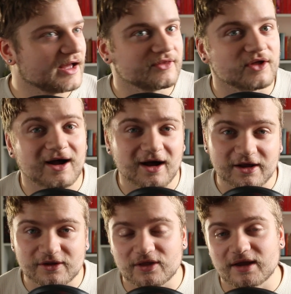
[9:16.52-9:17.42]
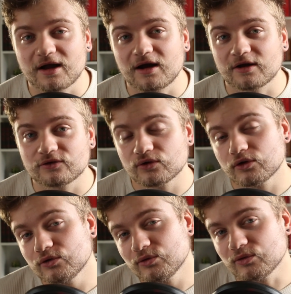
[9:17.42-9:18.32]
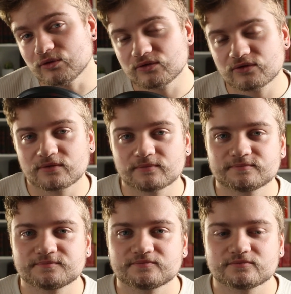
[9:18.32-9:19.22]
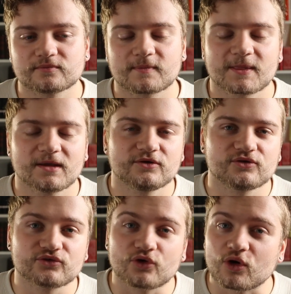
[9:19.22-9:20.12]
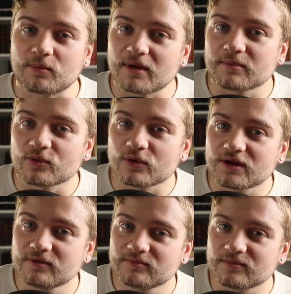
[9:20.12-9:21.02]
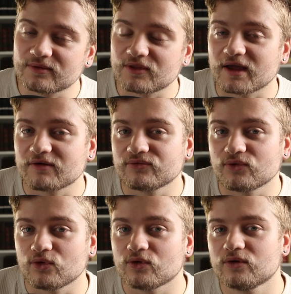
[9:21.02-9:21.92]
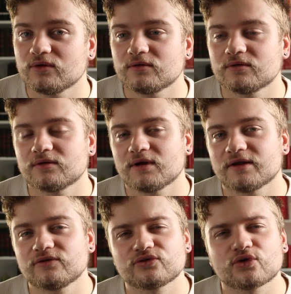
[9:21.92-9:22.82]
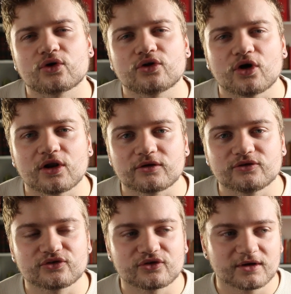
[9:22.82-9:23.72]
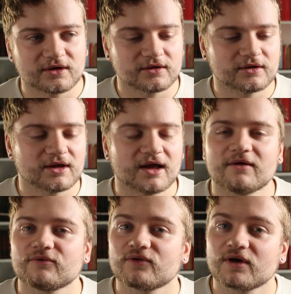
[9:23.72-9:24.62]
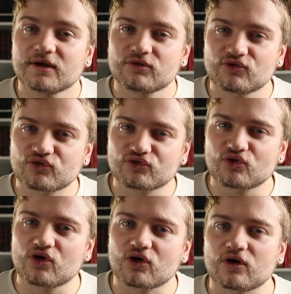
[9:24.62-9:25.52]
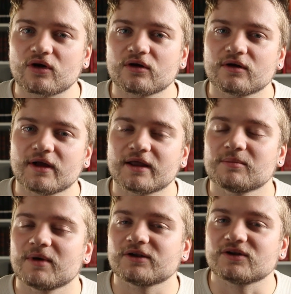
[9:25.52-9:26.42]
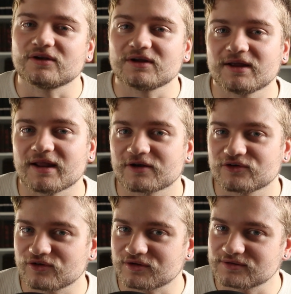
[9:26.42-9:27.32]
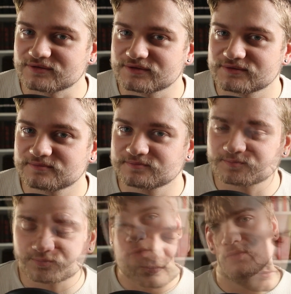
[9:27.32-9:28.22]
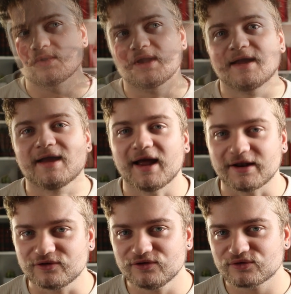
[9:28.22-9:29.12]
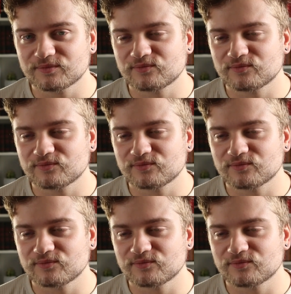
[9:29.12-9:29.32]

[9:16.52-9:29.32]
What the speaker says: and the harder they are to lose. Strong memory, therefore, and strong knowledge have strong and abundant connections. And